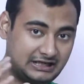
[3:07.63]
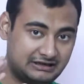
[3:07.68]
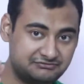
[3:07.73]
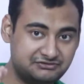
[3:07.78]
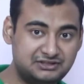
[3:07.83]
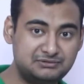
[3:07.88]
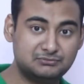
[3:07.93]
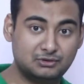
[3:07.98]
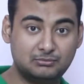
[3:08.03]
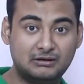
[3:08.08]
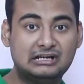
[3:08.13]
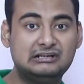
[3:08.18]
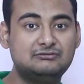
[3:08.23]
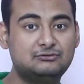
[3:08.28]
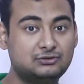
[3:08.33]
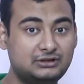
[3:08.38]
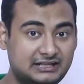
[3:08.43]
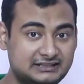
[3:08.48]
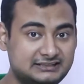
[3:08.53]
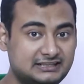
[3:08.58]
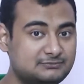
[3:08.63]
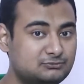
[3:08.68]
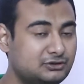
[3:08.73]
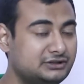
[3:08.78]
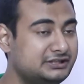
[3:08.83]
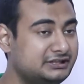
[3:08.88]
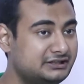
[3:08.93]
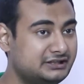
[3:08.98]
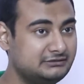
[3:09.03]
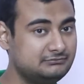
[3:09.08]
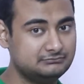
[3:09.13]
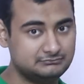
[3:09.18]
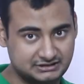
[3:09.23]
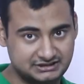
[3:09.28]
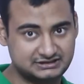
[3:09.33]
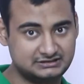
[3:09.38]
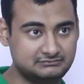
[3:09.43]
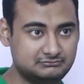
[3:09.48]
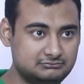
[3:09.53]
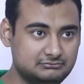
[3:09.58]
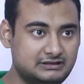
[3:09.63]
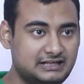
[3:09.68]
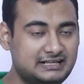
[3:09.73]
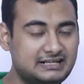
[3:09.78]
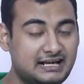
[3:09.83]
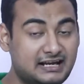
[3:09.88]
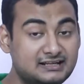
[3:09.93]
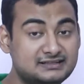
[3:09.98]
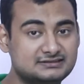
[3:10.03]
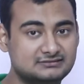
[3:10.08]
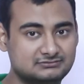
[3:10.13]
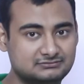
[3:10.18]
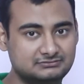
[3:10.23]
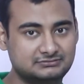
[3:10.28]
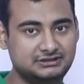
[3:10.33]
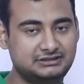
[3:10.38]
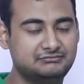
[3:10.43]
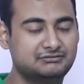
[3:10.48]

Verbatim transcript: every mobile phone at that point in time basically that has uh,